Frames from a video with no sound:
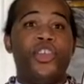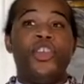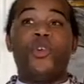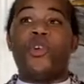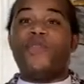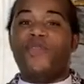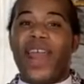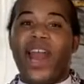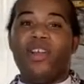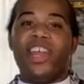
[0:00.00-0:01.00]
Your
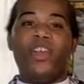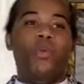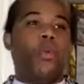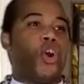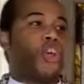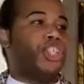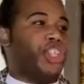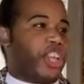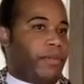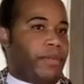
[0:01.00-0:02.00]
very
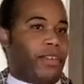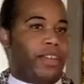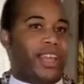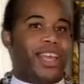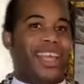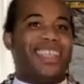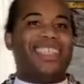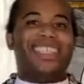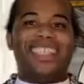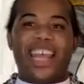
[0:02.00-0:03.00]
worship
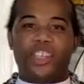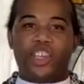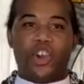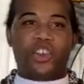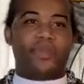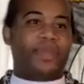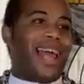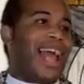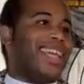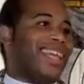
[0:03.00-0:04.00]
centers
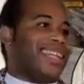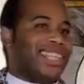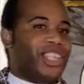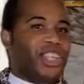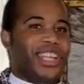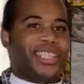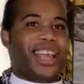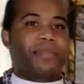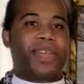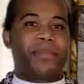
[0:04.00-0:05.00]
Black, Indigenous,
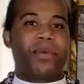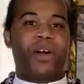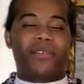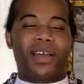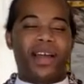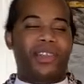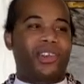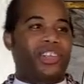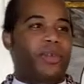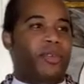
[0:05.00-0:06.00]
and people of
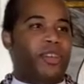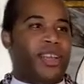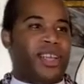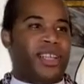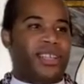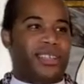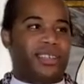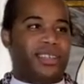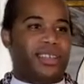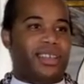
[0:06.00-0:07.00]
color
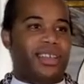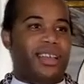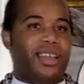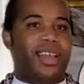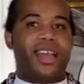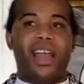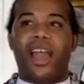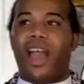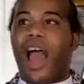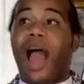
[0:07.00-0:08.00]
communities.
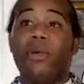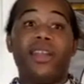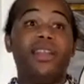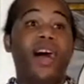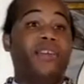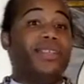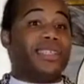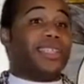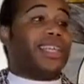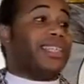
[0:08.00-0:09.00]
I would love to
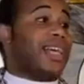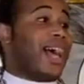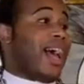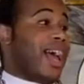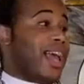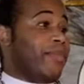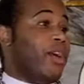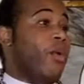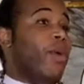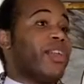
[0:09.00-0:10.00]
see a time
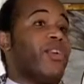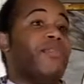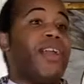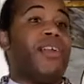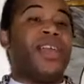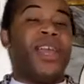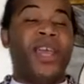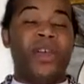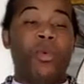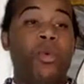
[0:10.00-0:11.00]
when your very
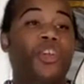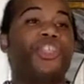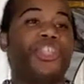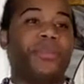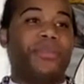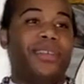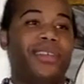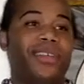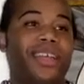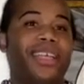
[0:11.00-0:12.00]
worship
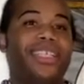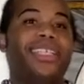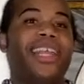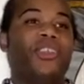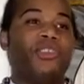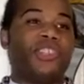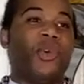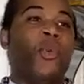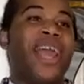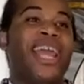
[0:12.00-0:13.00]
centers
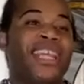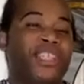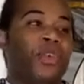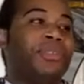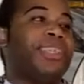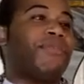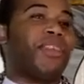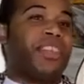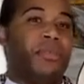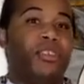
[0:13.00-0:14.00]
the ways those
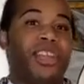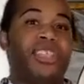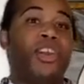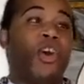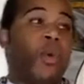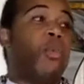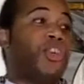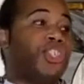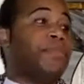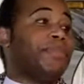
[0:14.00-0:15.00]
different communities
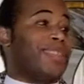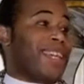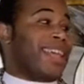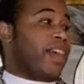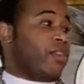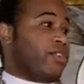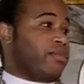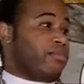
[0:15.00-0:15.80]
worship together.